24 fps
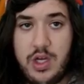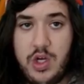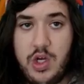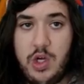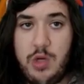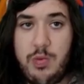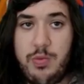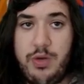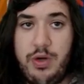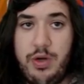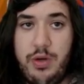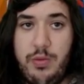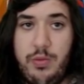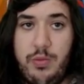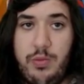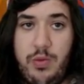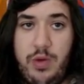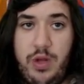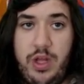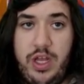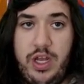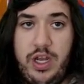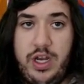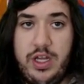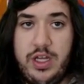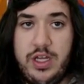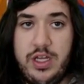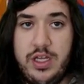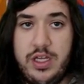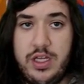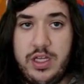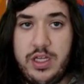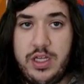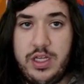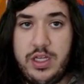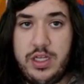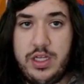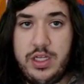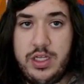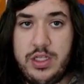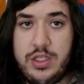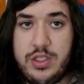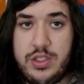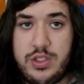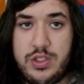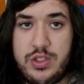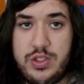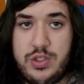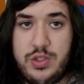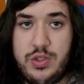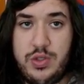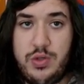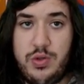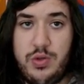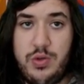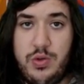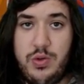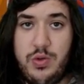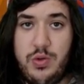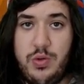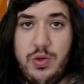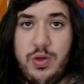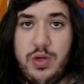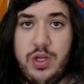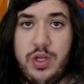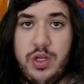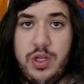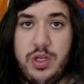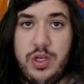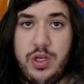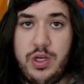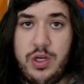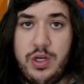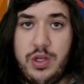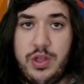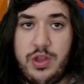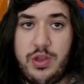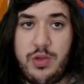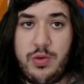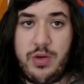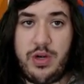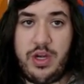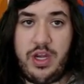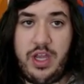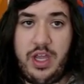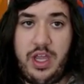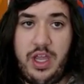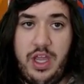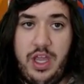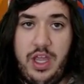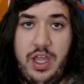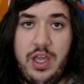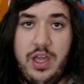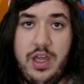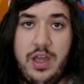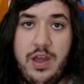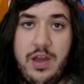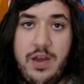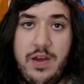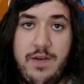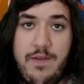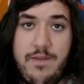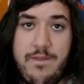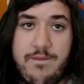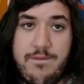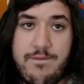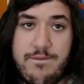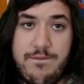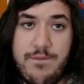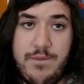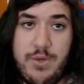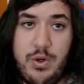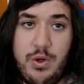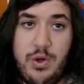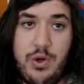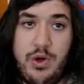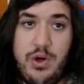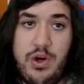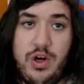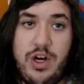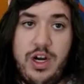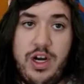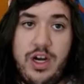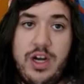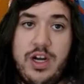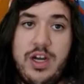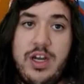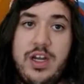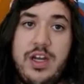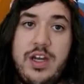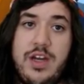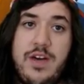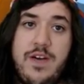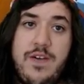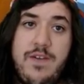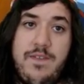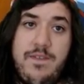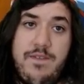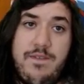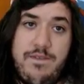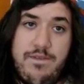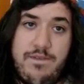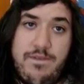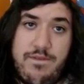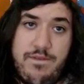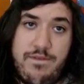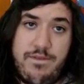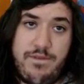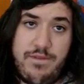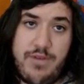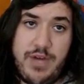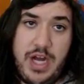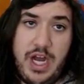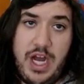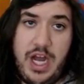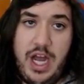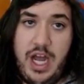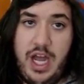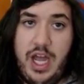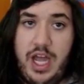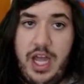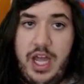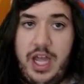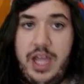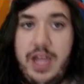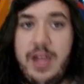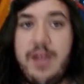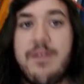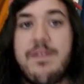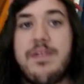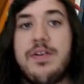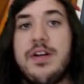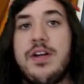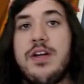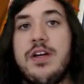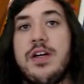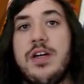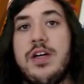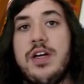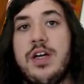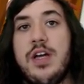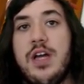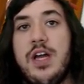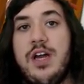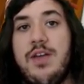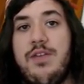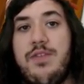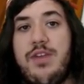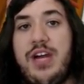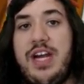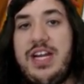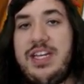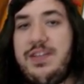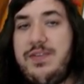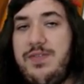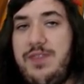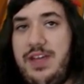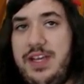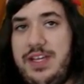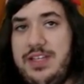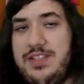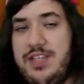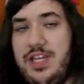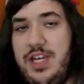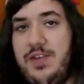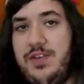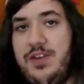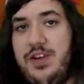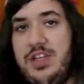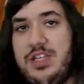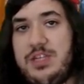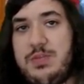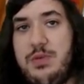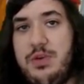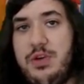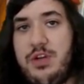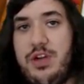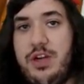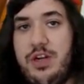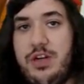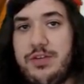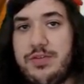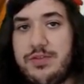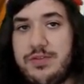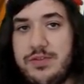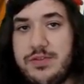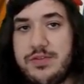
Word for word: We'll put 1, 2, 3, 4, 5. Forgot to VS Seeker for another supporter card.